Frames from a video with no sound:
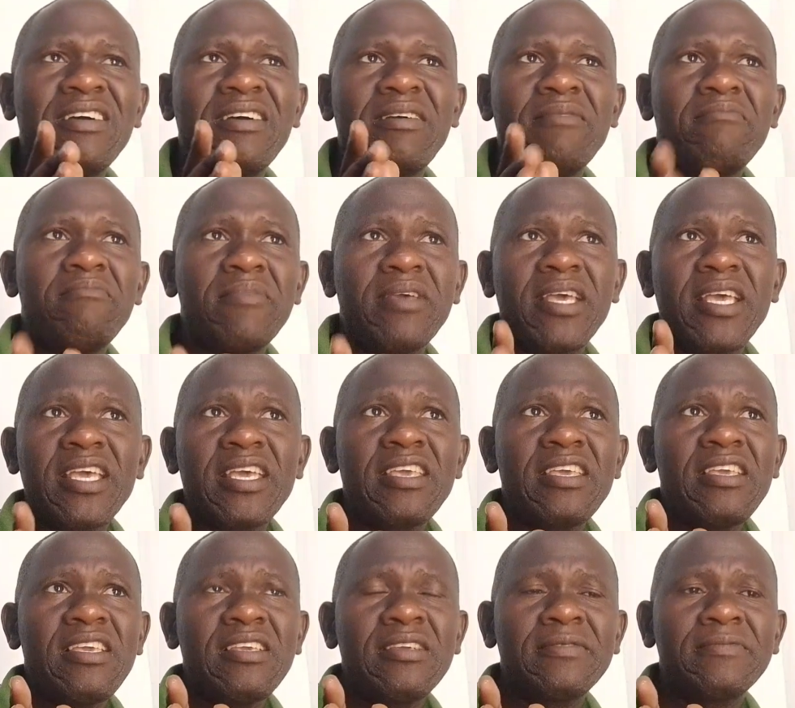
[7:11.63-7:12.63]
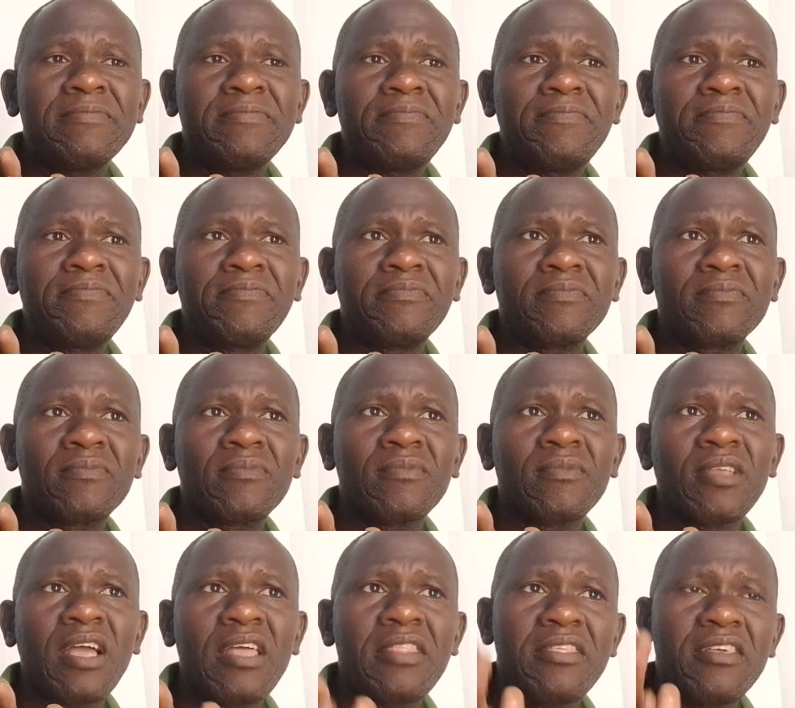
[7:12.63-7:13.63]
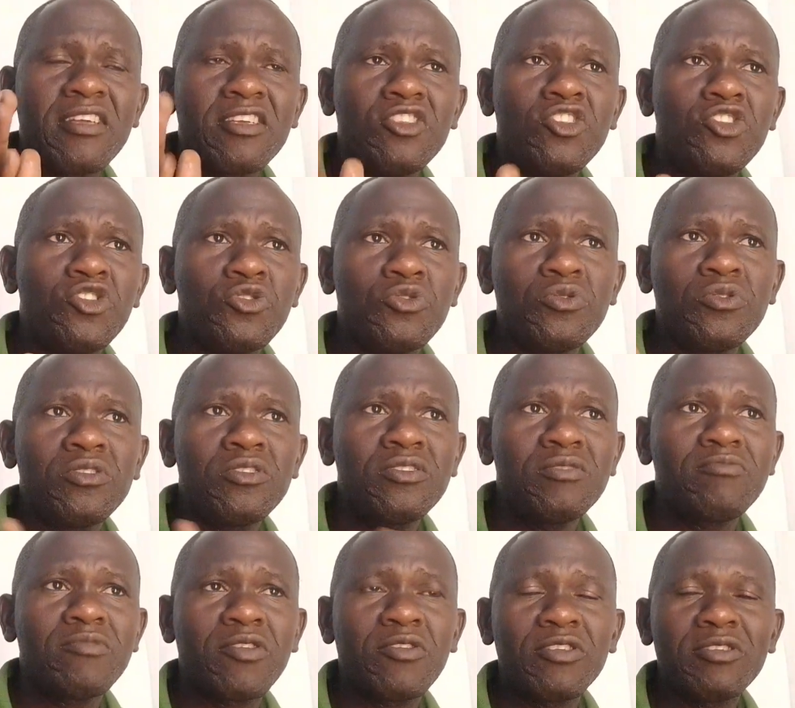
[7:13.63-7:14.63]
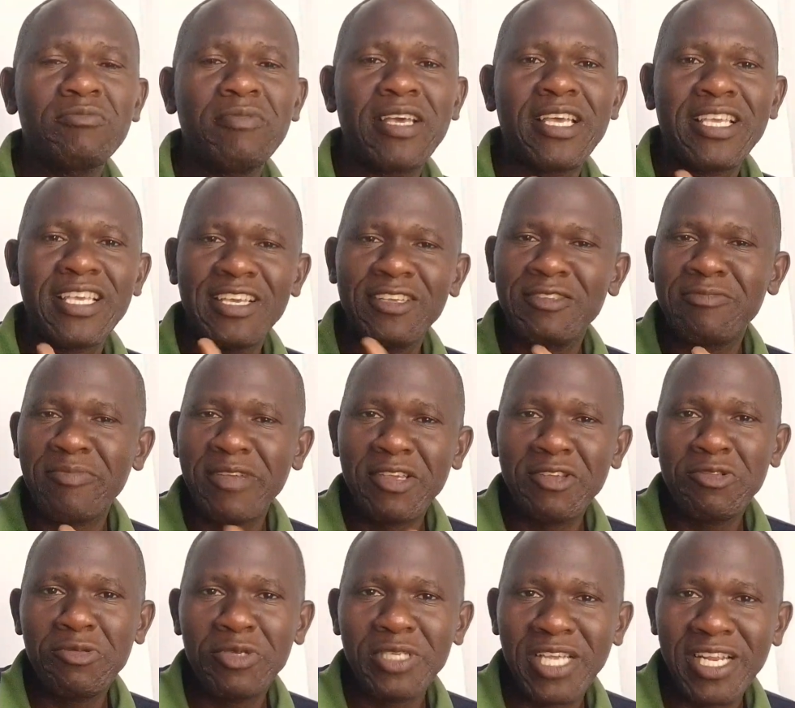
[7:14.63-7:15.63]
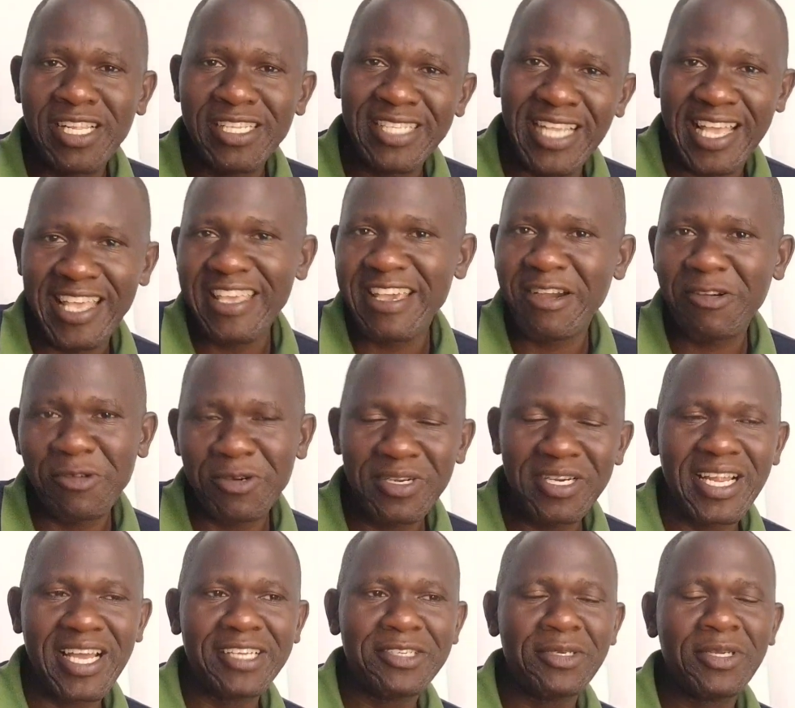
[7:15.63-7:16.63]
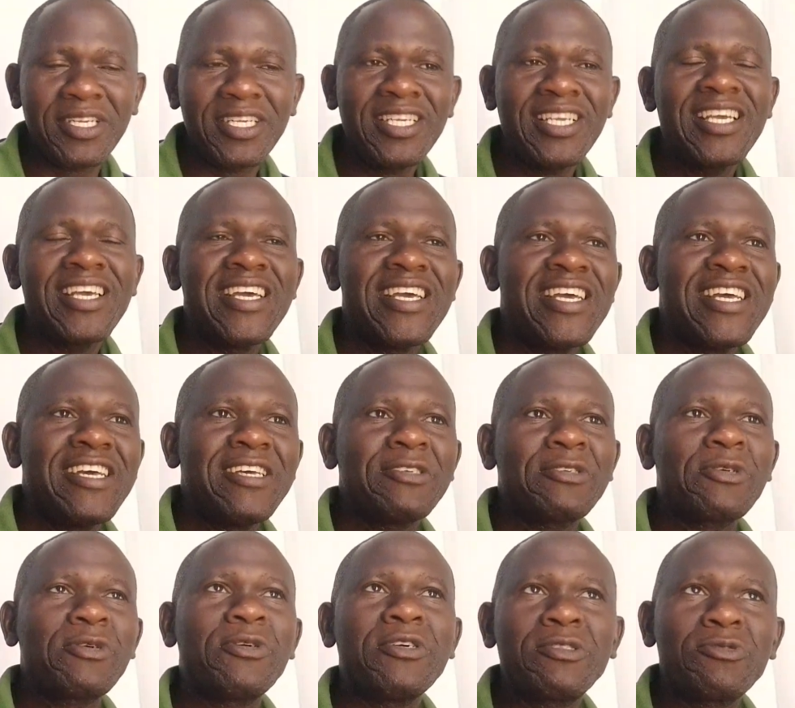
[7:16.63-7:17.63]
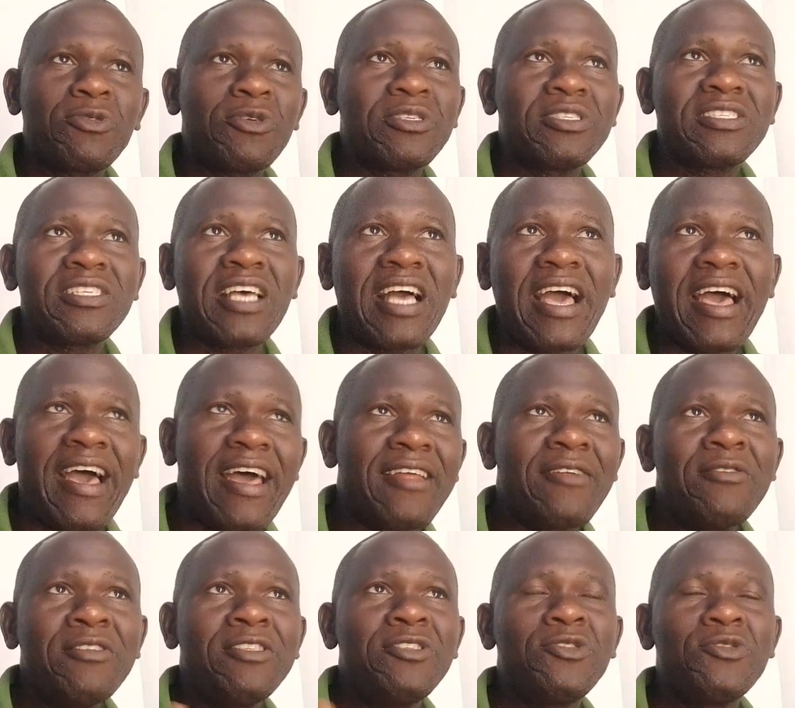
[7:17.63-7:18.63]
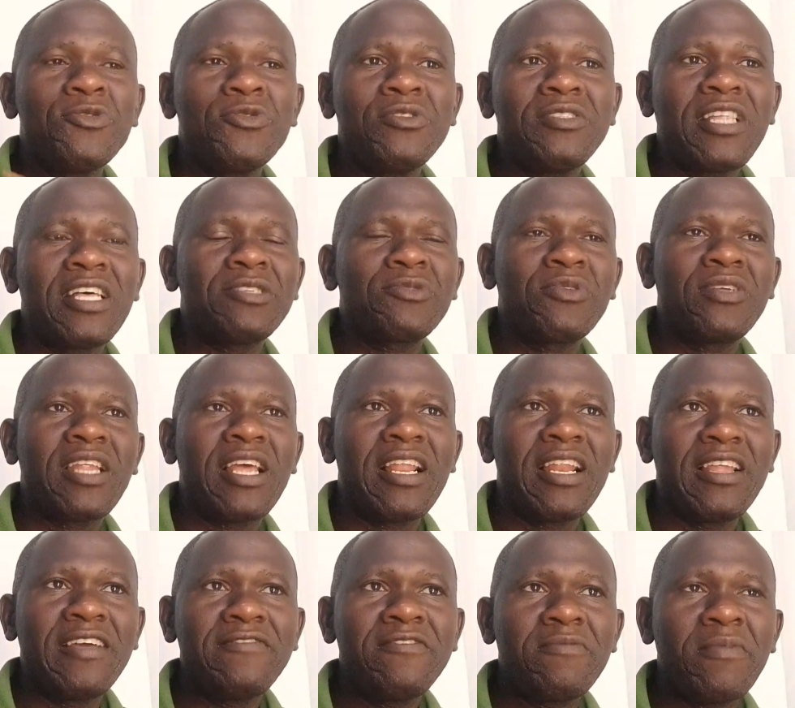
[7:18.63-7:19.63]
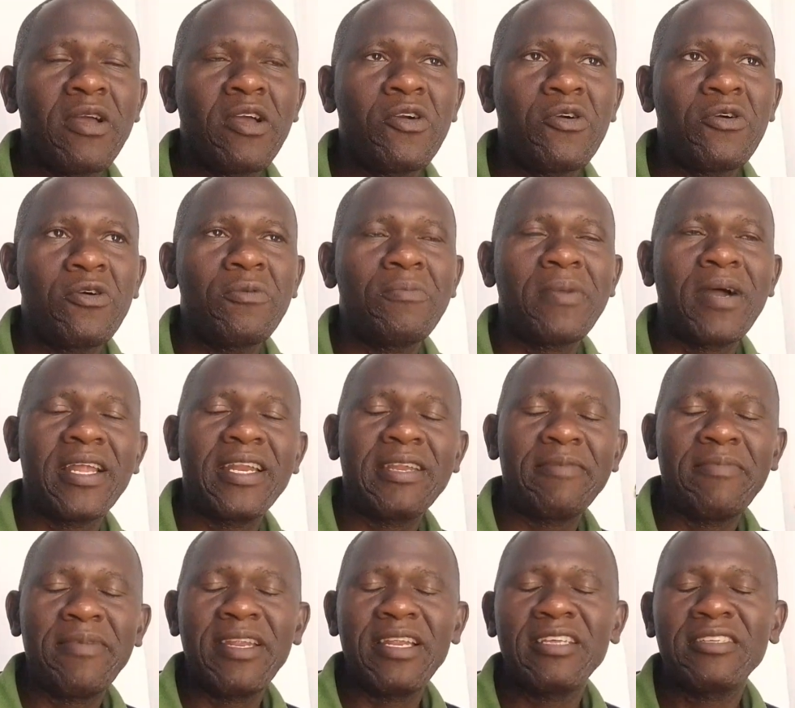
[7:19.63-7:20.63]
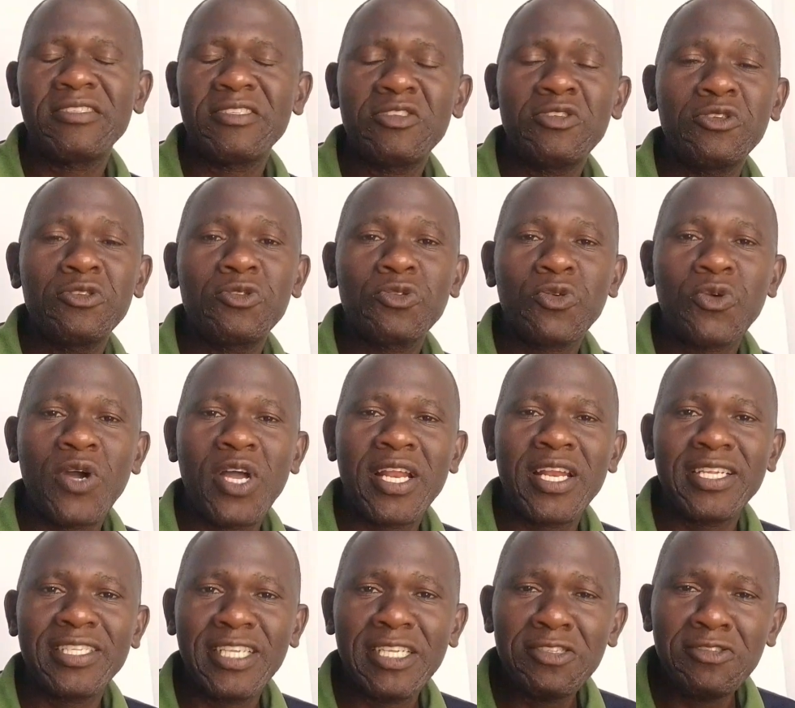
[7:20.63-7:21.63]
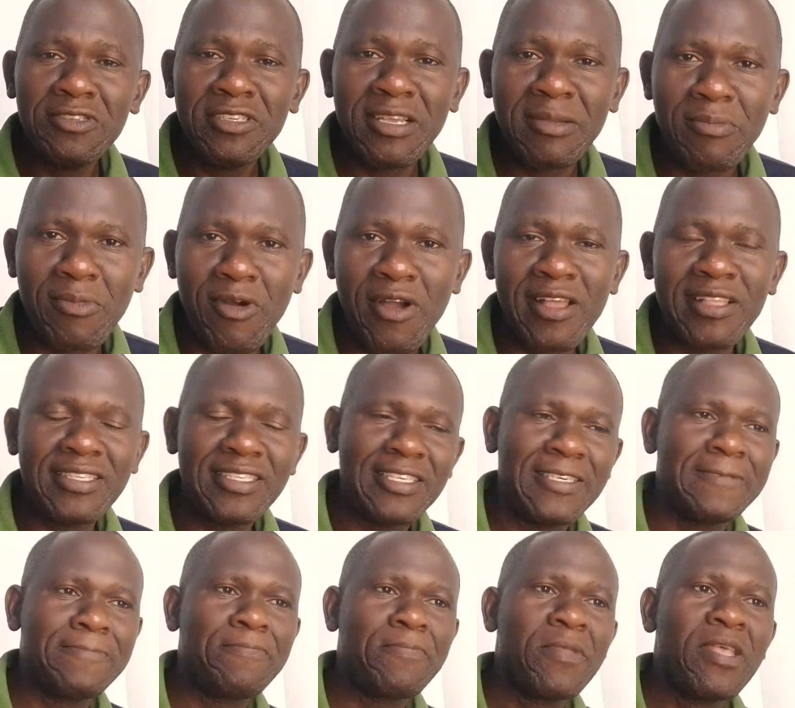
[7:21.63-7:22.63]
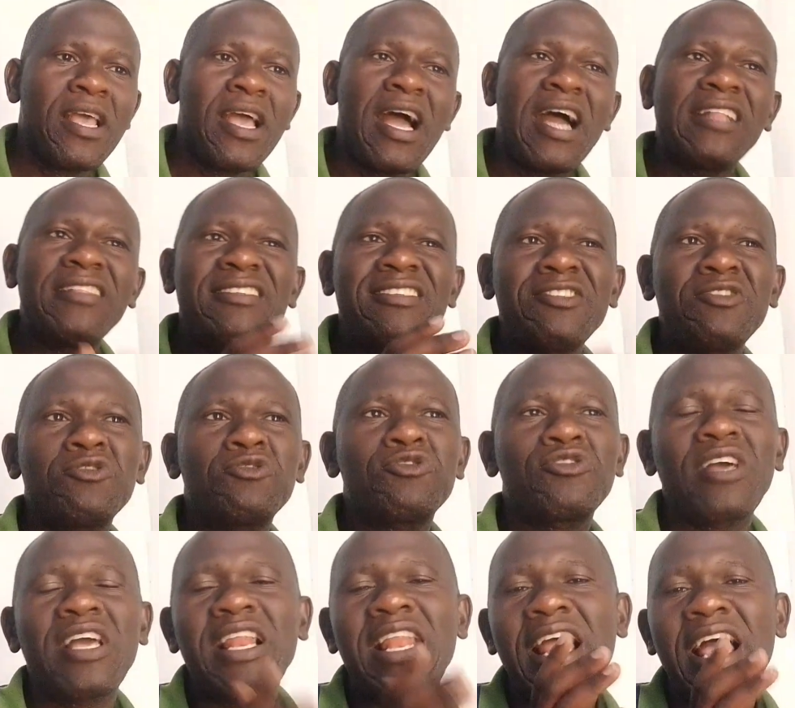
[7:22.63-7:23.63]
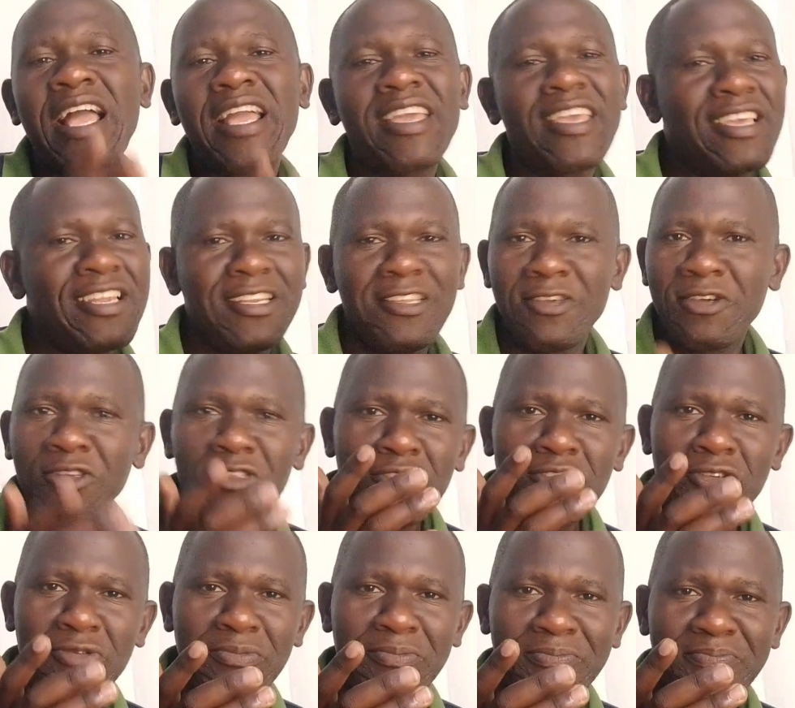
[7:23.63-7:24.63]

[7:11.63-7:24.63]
May, I think June, because my YouTube channel is a year old actually. So it was around June. That's when I left my home and made a decision to go and settle in Nyabohanse, at least try luck in YouTube.